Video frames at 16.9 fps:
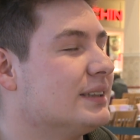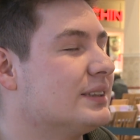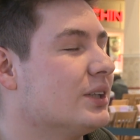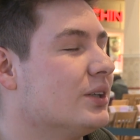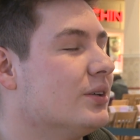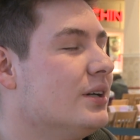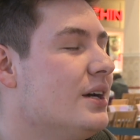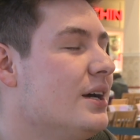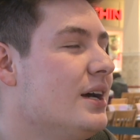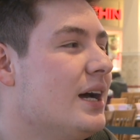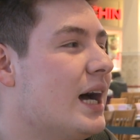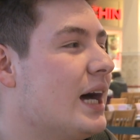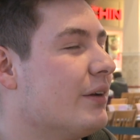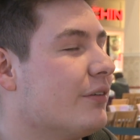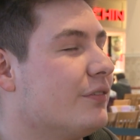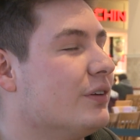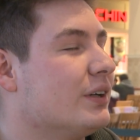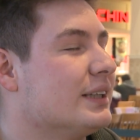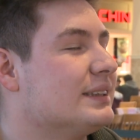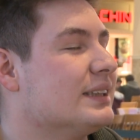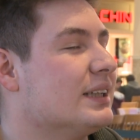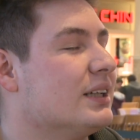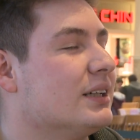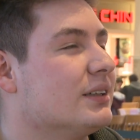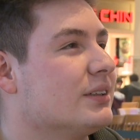So I definitely feel like it's
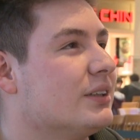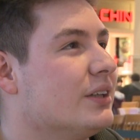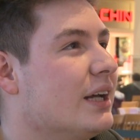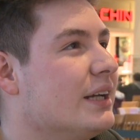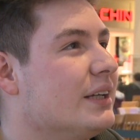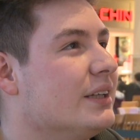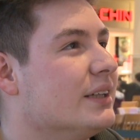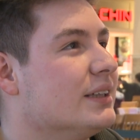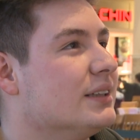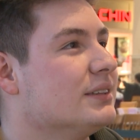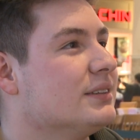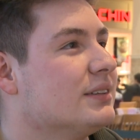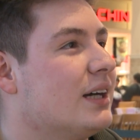a good idea.